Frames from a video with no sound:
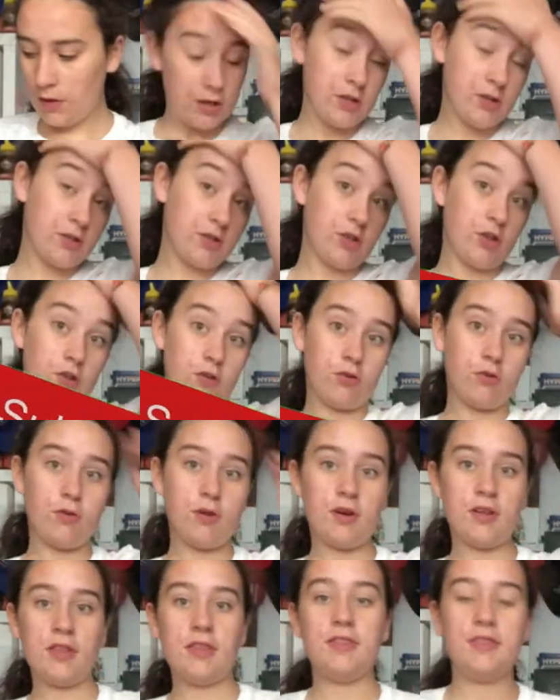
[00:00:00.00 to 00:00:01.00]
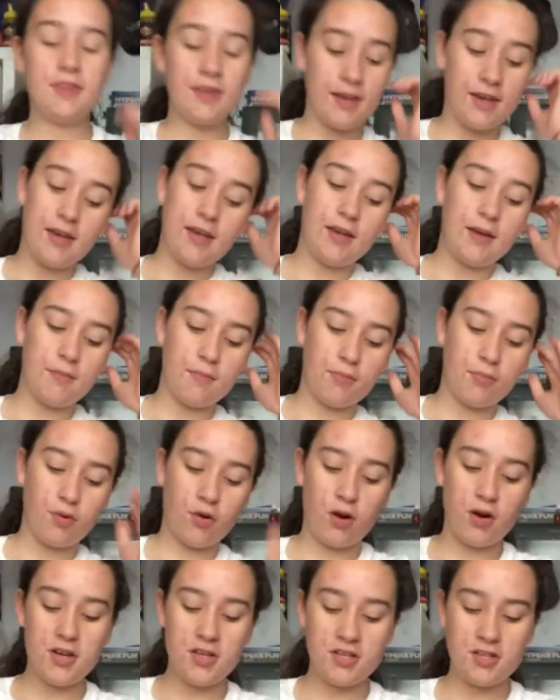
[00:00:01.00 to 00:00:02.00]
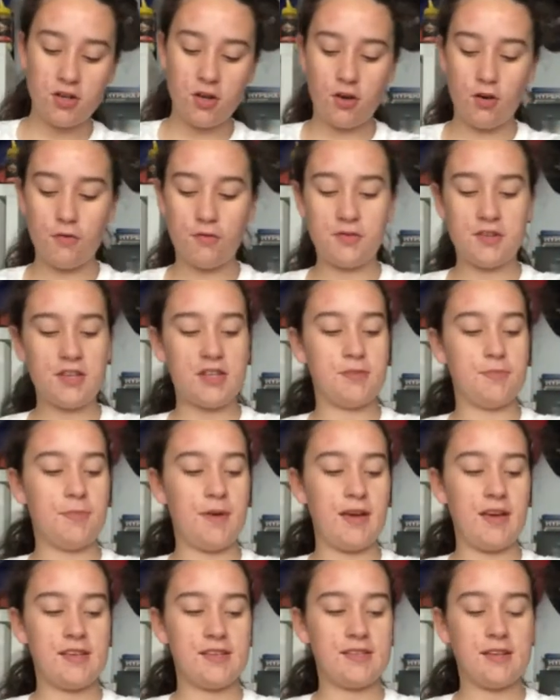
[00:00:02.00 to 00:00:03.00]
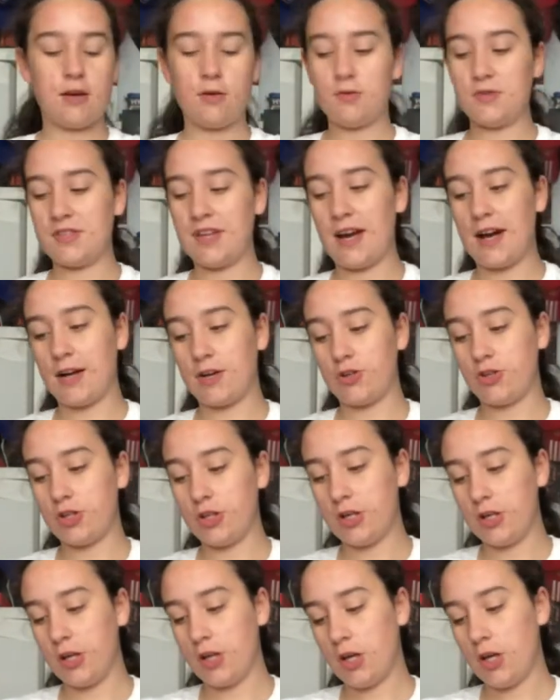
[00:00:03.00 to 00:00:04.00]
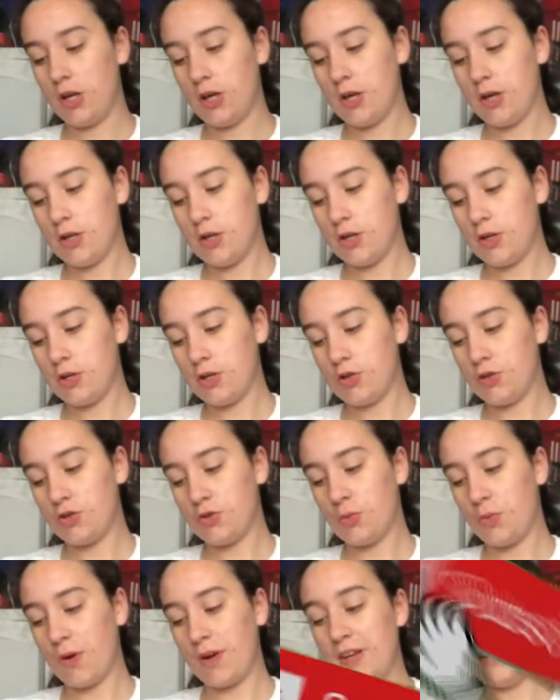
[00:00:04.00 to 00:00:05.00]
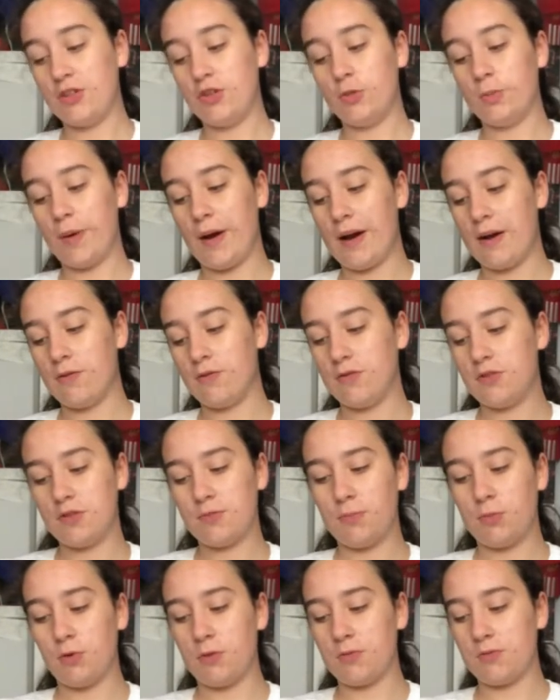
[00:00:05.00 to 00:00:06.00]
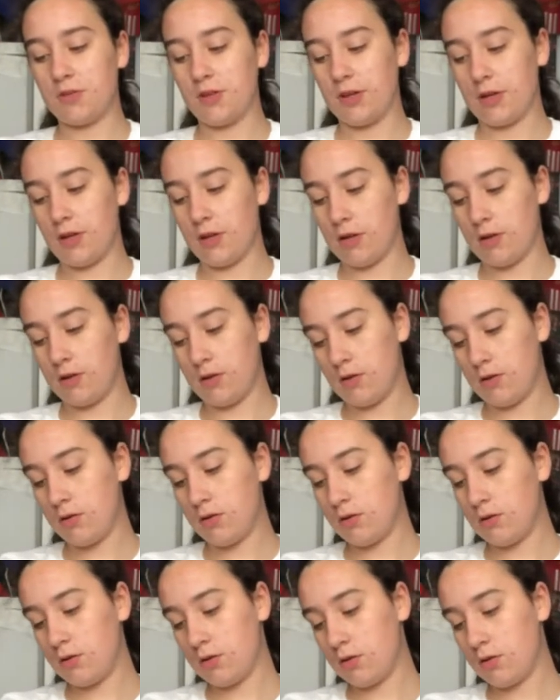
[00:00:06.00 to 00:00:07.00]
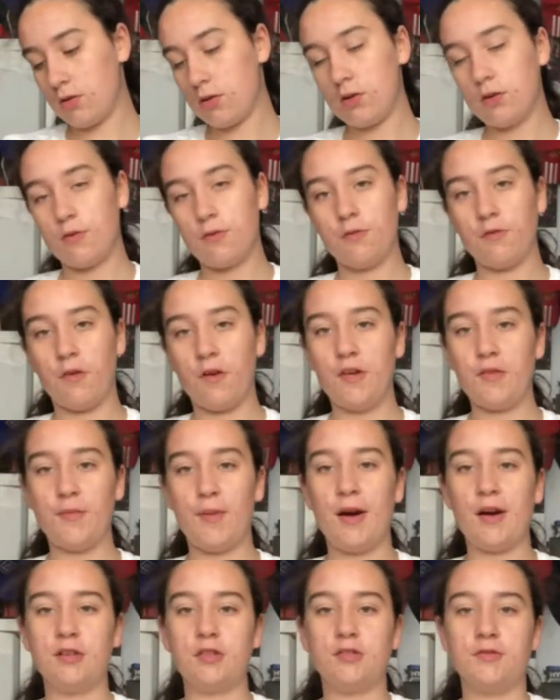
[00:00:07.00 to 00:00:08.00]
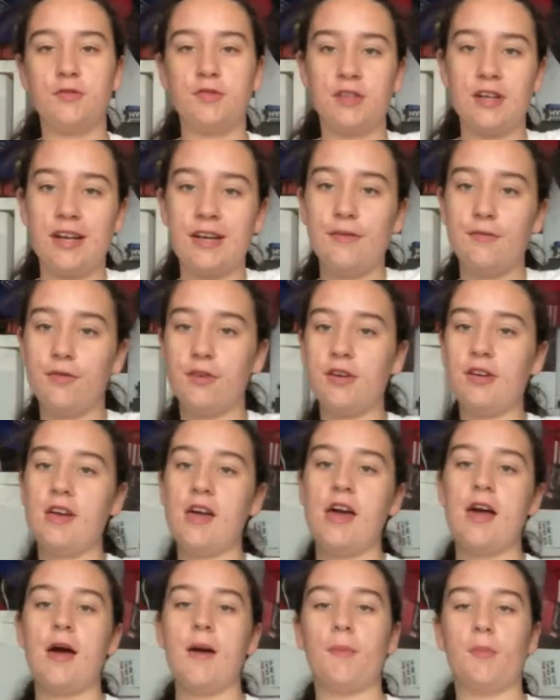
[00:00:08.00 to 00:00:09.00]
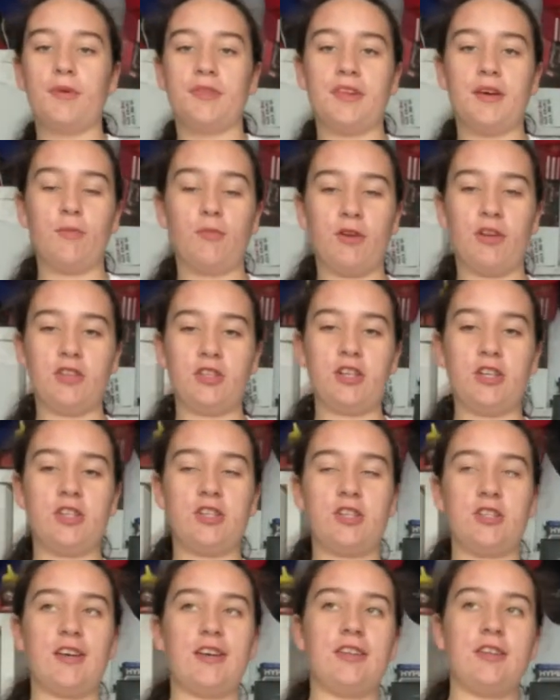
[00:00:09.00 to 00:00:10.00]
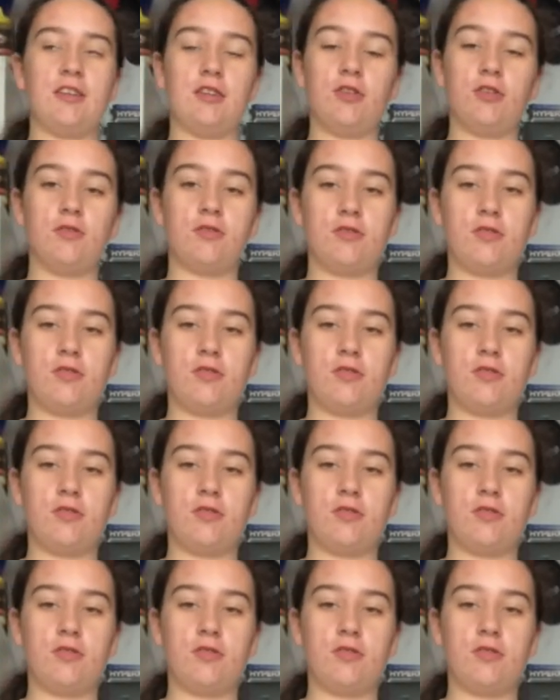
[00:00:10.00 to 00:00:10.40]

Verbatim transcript: so the price of this base layer was actually 22 pounds, but it was like a five pounds for delivery. But then when you change that into euros,